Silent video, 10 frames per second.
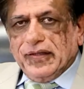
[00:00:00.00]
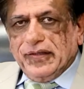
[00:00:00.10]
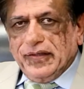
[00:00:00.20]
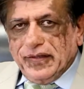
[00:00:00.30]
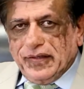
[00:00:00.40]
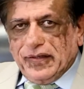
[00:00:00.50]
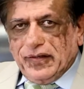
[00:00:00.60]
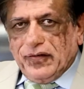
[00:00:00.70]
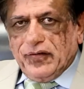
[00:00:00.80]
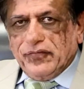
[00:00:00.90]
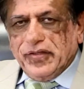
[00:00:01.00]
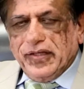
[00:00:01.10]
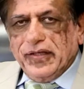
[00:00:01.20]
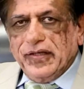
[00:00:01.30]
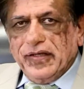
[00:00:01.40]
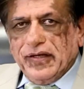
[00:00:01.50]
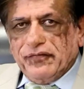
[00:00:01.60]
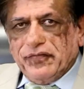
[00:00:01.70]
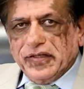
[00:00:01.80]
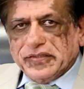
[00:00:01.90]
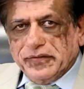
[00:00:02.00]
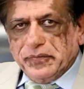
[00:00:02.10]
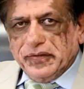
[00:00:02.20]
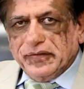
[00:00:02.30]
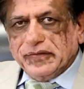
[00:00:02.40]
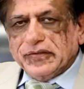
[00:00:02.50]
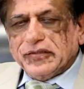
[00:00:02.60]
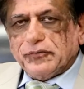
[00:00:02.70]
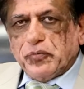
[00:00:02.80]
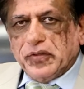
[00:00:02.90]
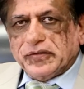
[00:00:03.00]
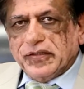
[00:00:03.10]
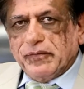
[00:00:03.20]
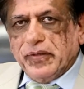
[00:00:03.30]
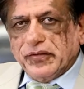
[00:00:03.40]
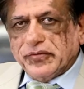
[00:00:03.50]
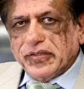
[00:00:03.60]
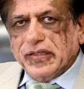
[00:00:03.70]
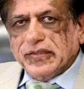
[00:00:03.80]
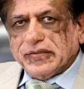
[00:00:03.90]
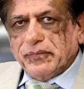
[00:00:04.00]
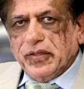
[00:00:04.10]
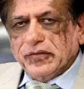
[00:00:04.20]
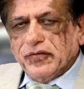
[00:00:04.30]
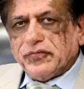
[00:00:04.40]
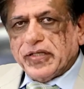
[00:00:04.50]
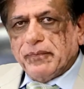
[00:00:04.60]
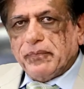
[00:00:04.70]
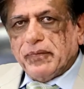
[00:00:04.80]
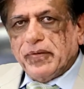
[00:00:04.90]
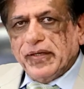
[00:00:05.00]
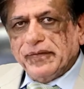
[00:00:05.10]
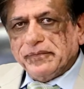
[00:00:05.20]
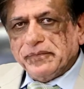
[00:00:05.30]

year of the India Festival sponsored by Gujarati Samaj of Tampa Bay.